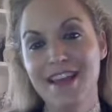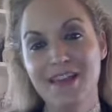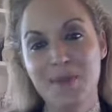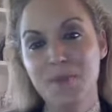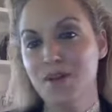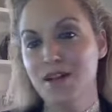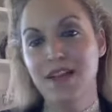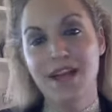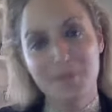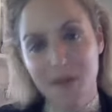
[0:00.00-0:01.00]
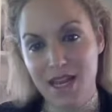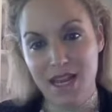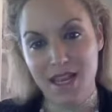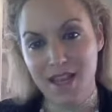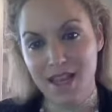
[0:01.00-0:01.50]
people a lot of
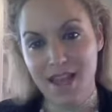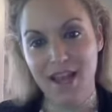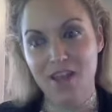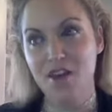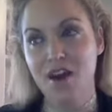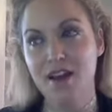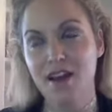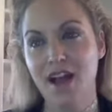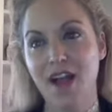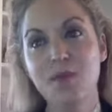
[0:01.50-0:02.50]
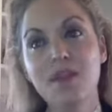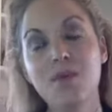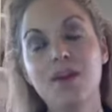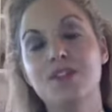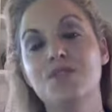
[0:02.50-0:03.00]
money, and I thought, I really
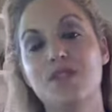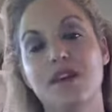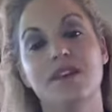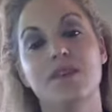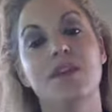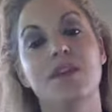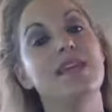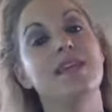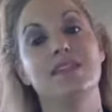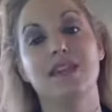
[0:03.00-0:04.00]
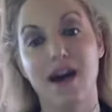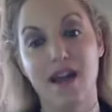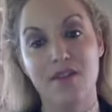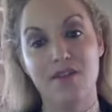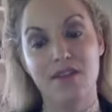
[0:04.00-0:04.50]
want to do this. I want to take the
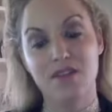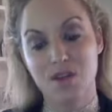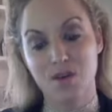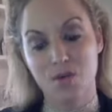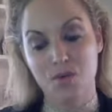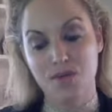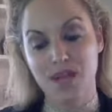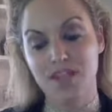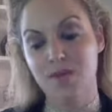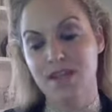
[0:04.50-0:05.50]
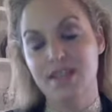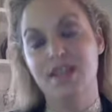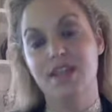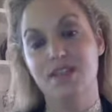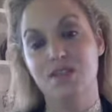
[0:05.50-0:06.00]
dive. And so that's what I
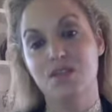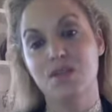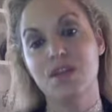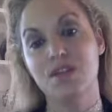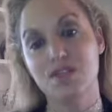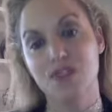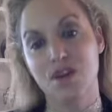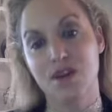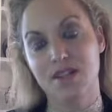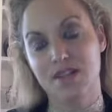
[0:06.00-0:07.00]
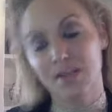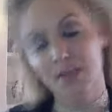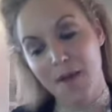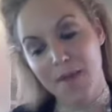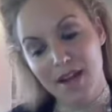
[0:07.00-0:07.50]
did. So three years ago, I said, I'm,
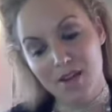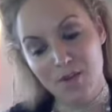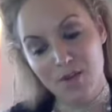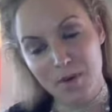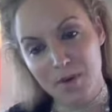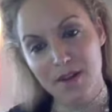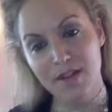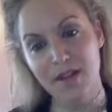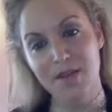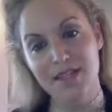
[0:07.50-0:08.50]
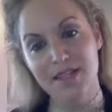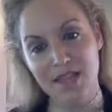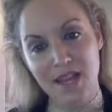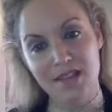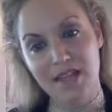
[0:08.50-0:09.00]
I'm out of corporate world. I'm going to take
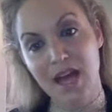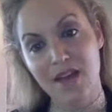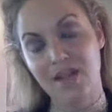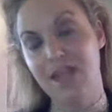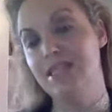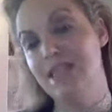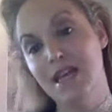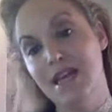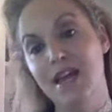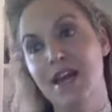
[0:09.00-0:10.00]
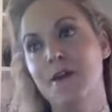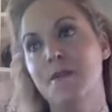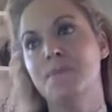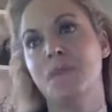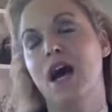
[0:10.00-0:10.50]
that dive. And I did.
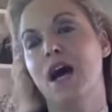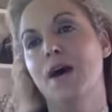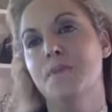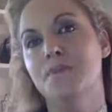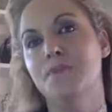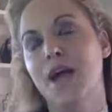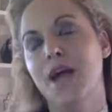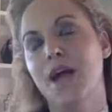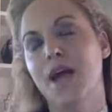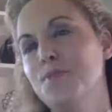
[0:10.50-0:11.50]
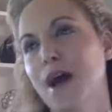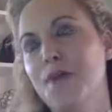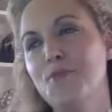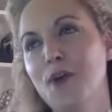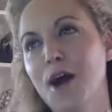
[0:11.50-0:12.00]
Um, I, I
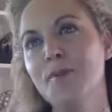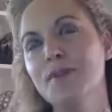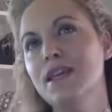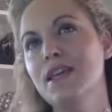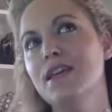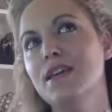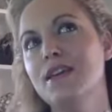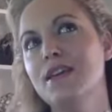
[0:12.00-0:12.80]
probably